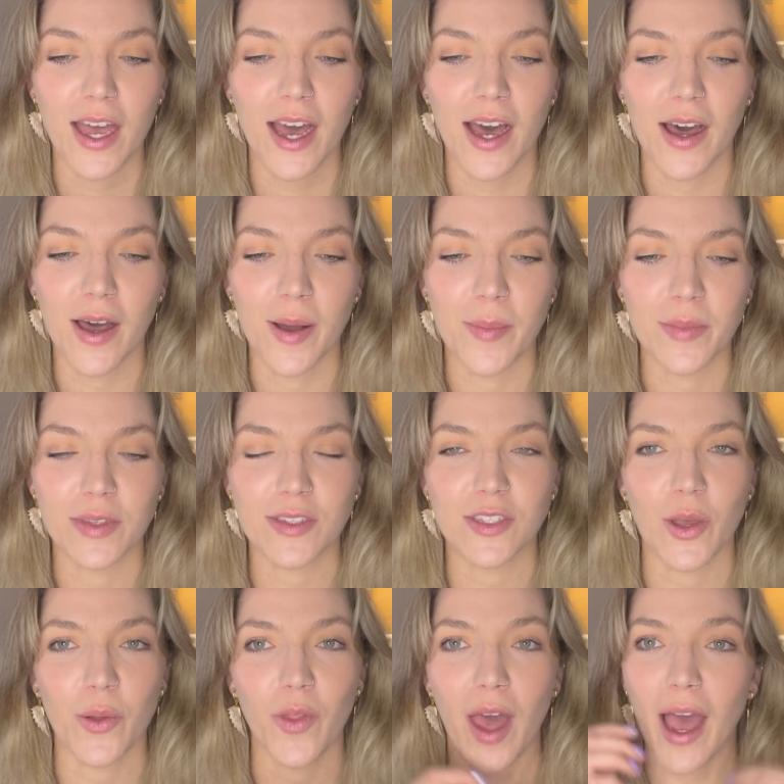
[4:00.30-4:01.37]

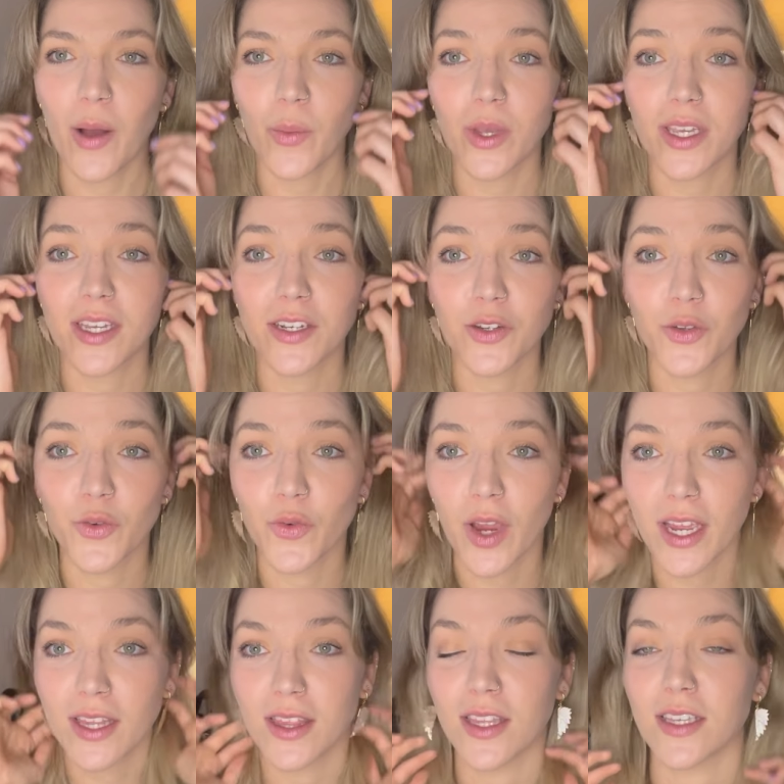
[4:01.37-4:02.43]
so that we can
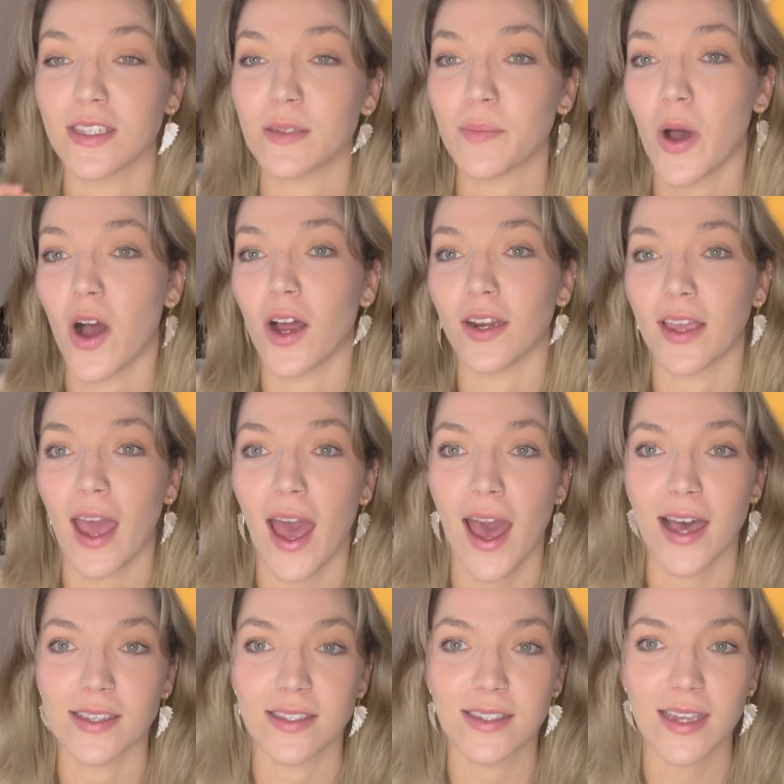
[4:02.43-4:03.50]
grade this
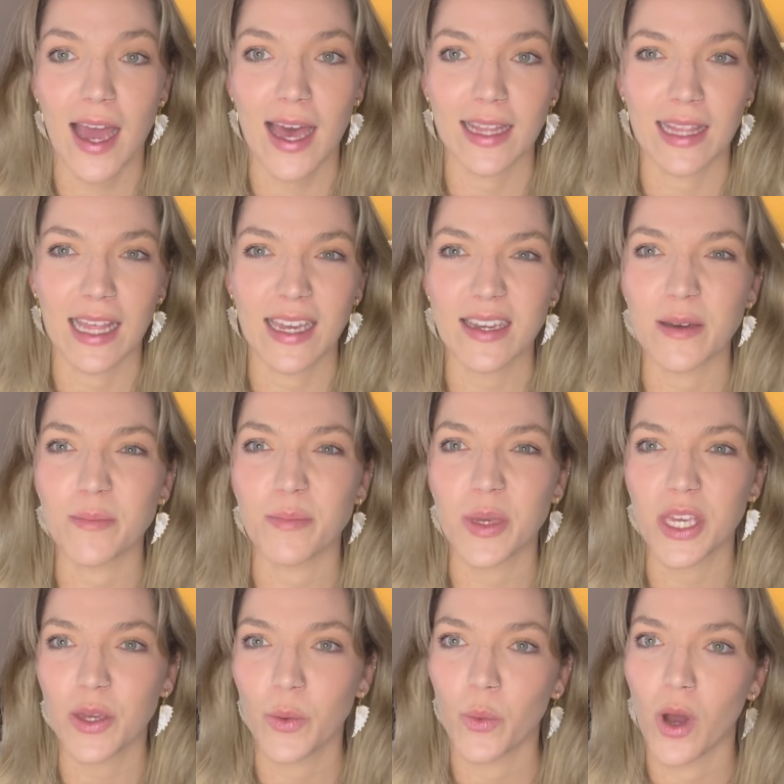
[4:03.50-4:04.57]
podcast at like a
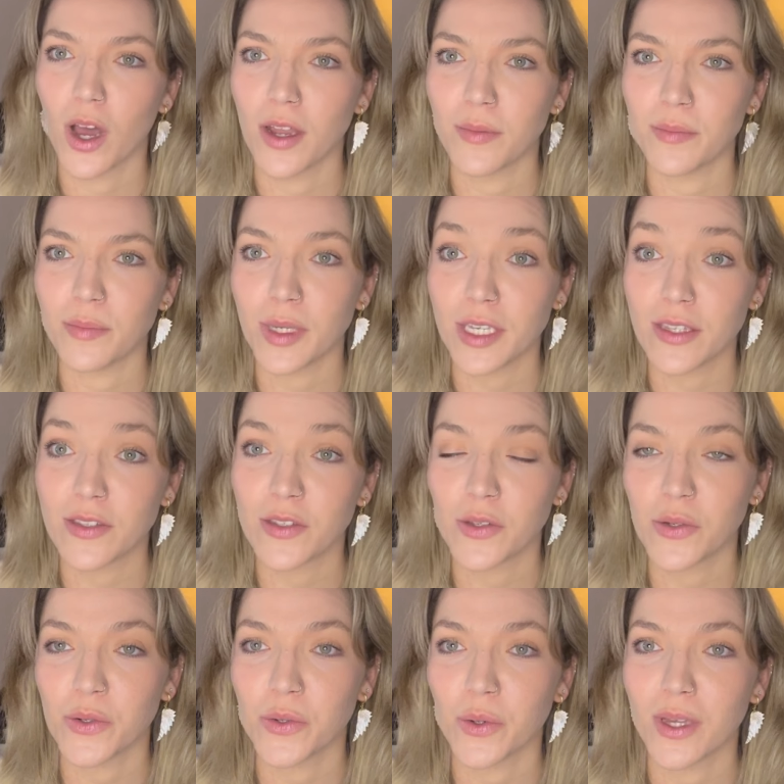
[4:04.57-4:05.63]
B1,
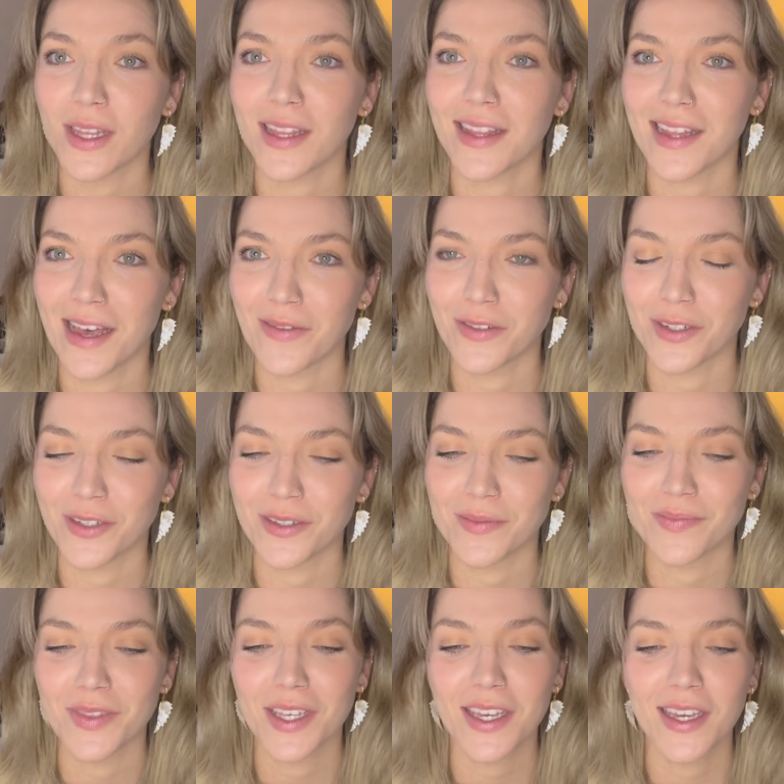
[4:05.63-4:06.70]
B2 level.